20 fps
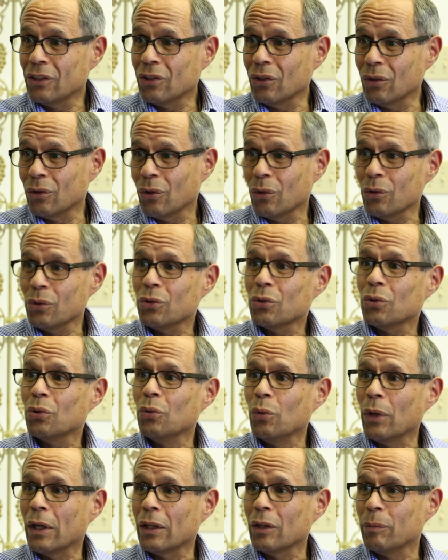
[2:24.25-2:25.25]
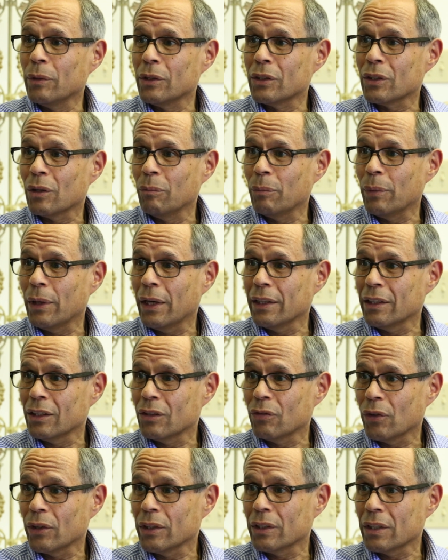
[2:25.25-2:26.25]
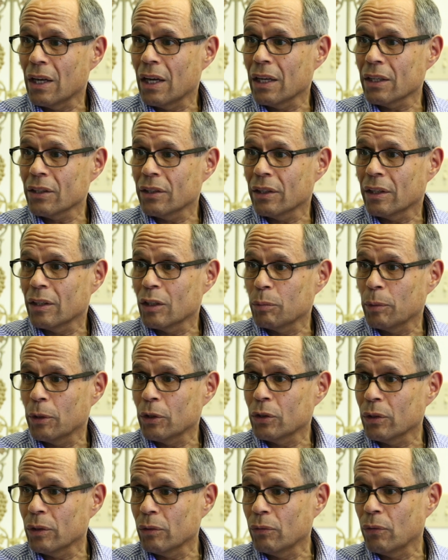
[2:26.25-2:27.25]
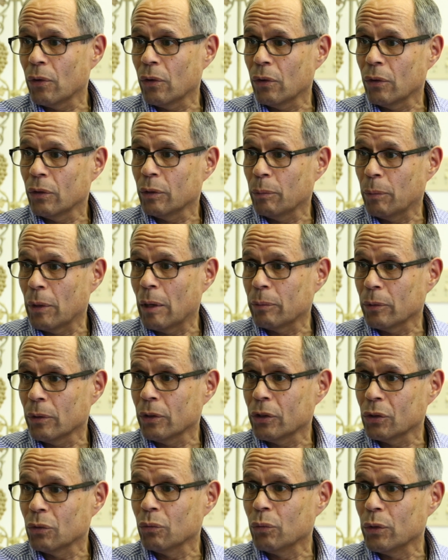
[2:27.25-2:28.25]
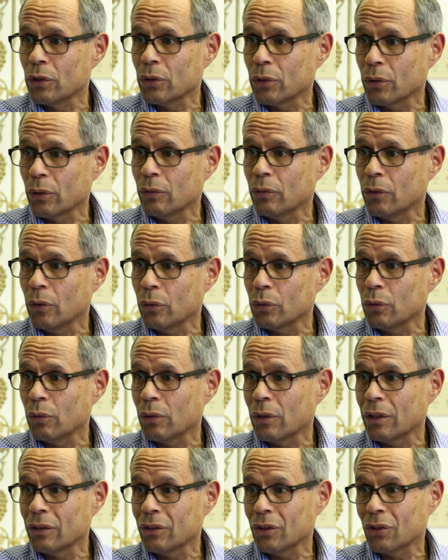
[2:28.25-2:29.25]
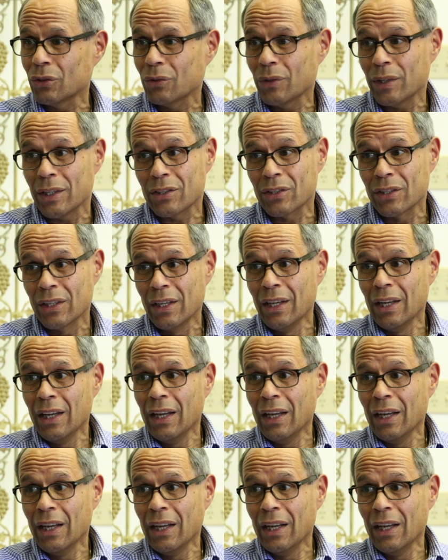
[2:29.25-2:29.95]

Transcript: So those two elements combined is very toxic, especially for the population we serve, those who are on the streets.